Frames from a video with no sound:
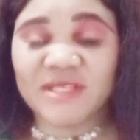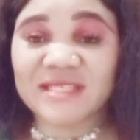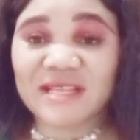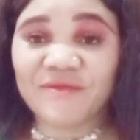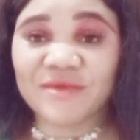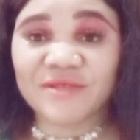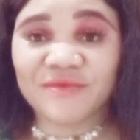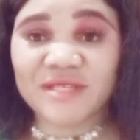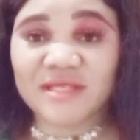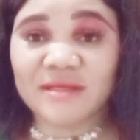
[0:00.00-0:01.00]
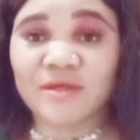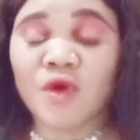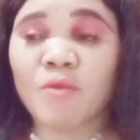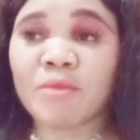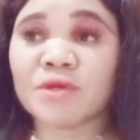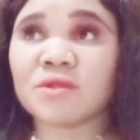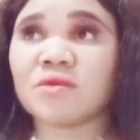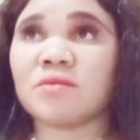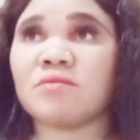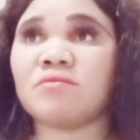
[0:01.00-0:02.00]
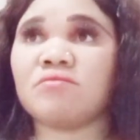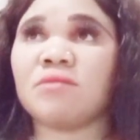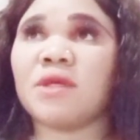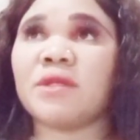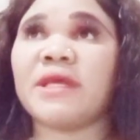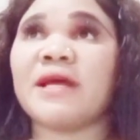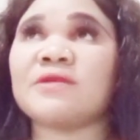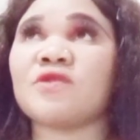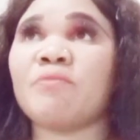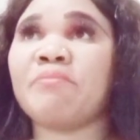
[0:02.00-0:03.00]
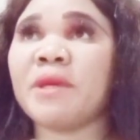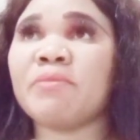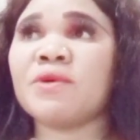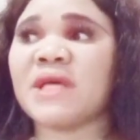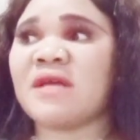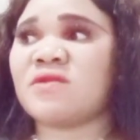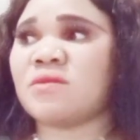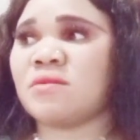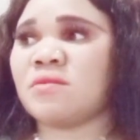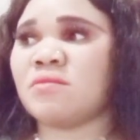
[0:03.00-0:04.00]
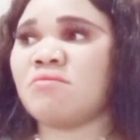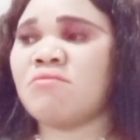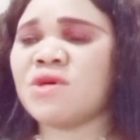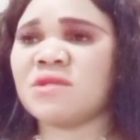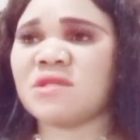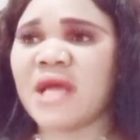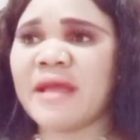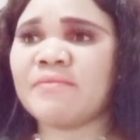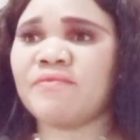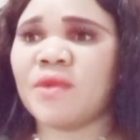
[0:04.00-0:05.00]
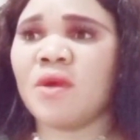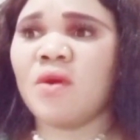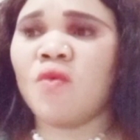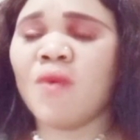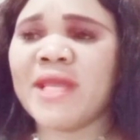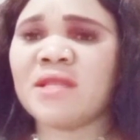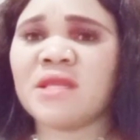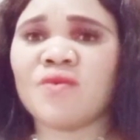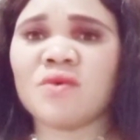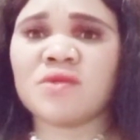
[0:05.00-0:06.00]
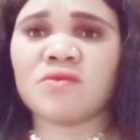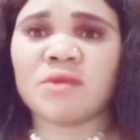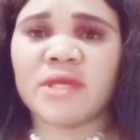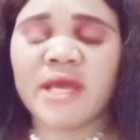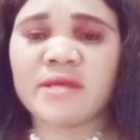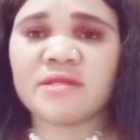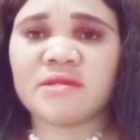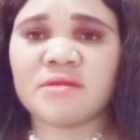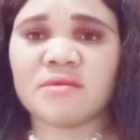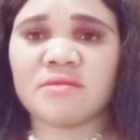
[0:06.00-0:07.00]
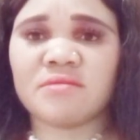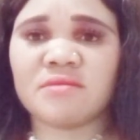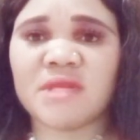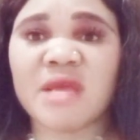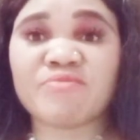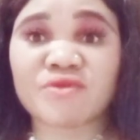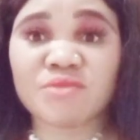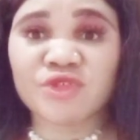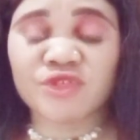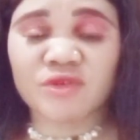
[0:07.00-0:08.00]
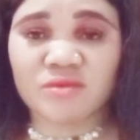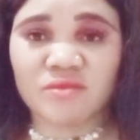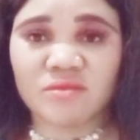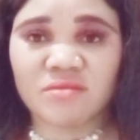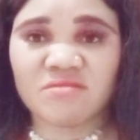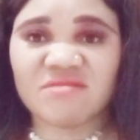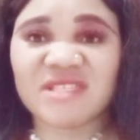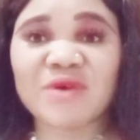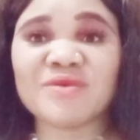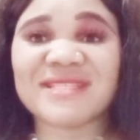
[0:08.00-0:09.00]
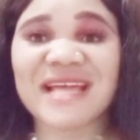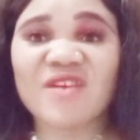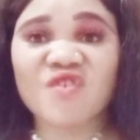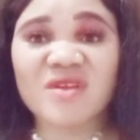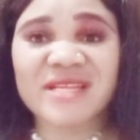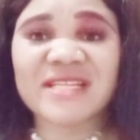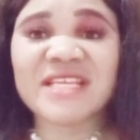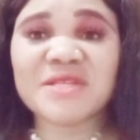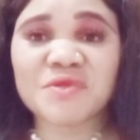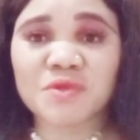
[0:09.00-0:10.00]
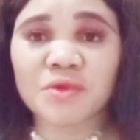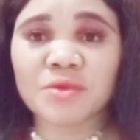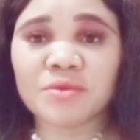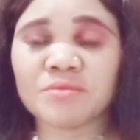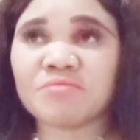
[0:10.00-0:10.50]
it starts for different things. But there are some people that most time when they want to get a promotion, they will start running into